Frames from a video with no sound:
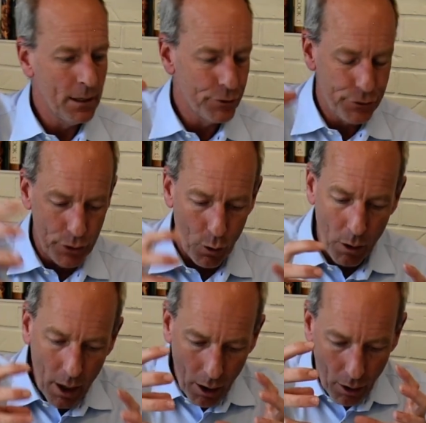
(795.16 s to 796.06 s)

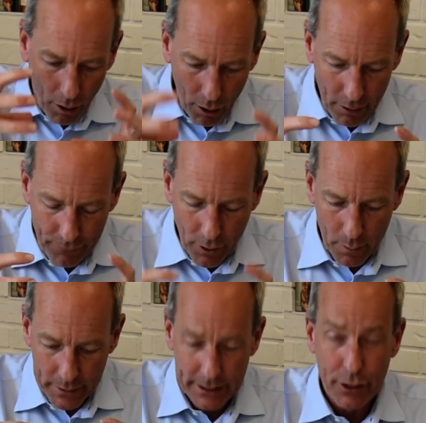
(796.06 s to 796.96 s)
So all of our
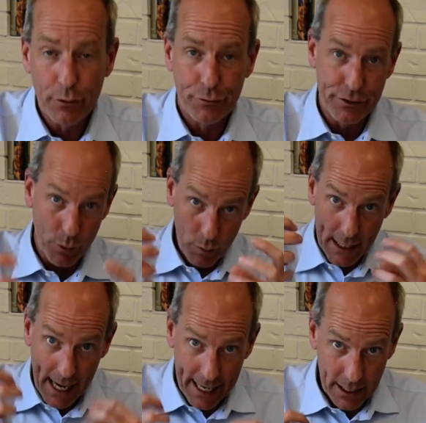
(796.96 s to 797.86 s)
materials that
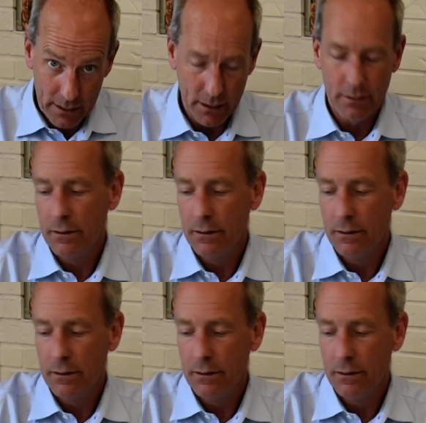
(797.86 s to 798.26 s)
we ate,